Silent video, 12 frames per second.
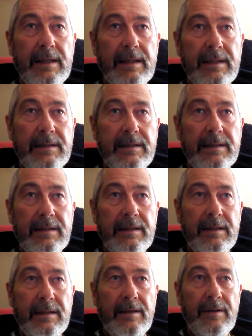is
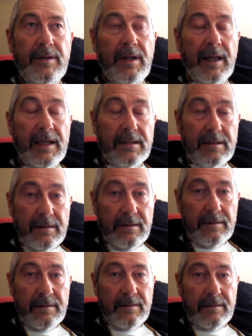the lesser
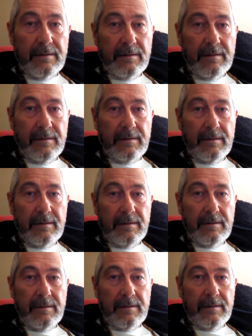
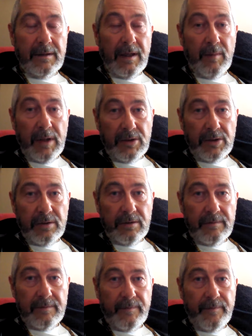dimension.
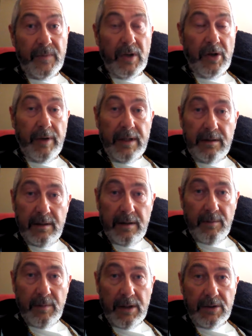The greater
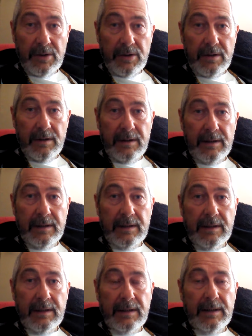dimension
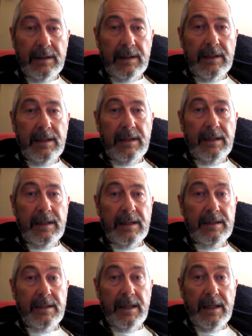
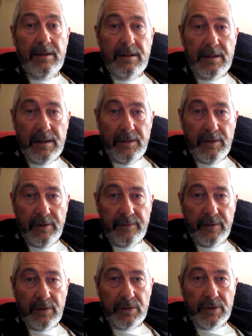is the interior
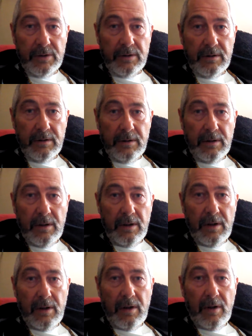function
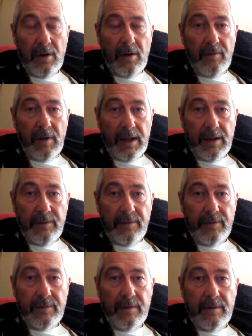of
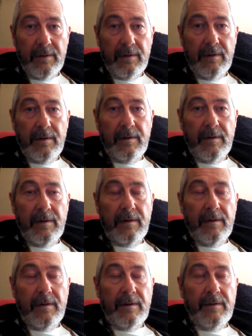life,
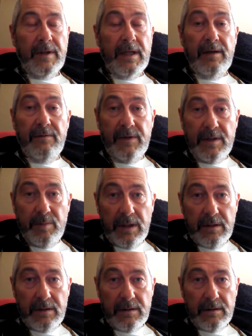the
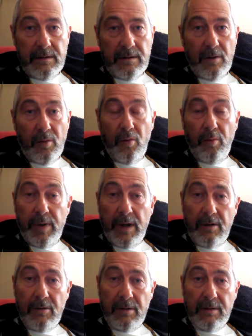invisibility. All
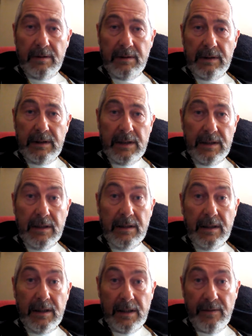power is
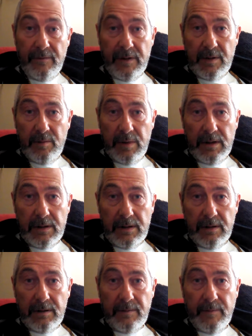in the invisibility